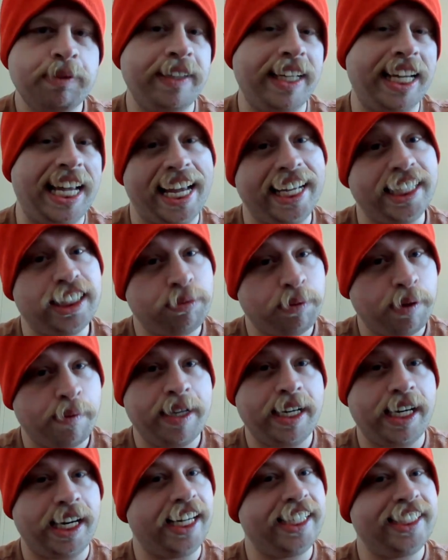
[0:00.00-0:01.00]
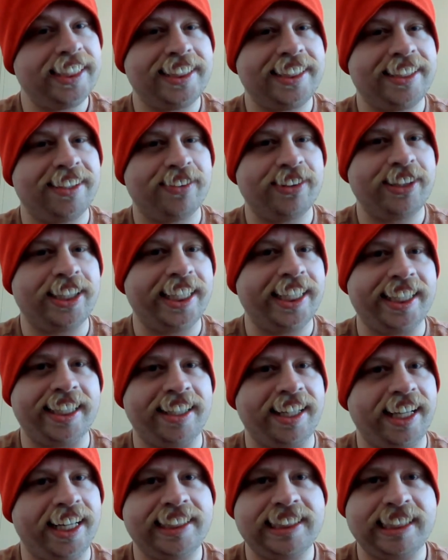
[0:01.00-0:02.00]
movie hates women. I just don't think
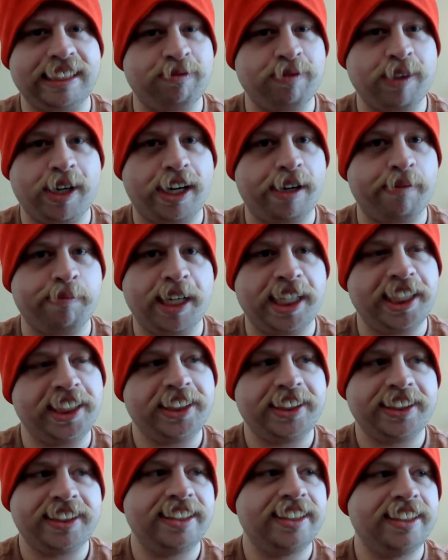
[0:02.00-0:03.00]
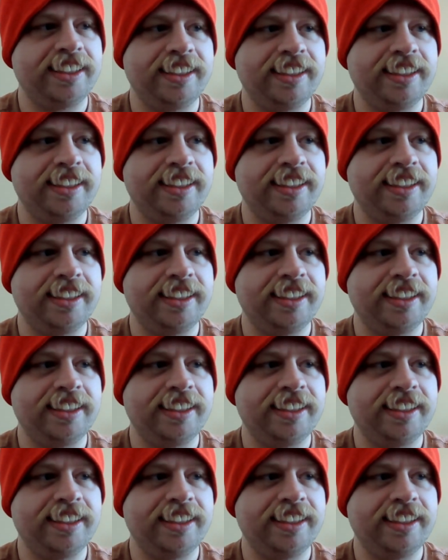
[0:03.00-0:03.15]
it likes them very much.